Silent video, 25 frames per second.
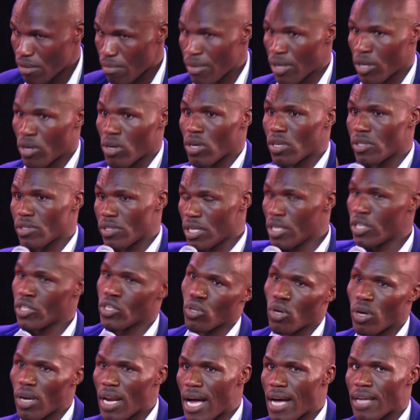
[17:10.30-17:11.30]
Because he
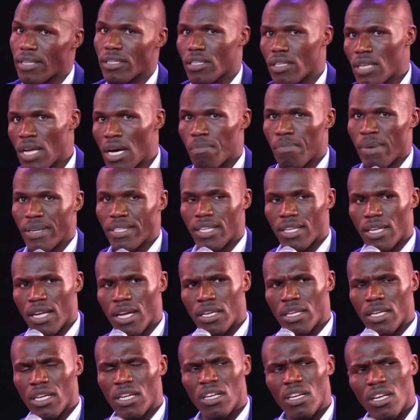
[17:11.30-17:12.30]
told us, that Pastor
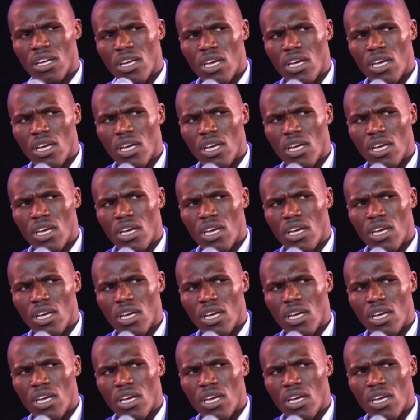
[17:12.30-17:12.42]
Daniel,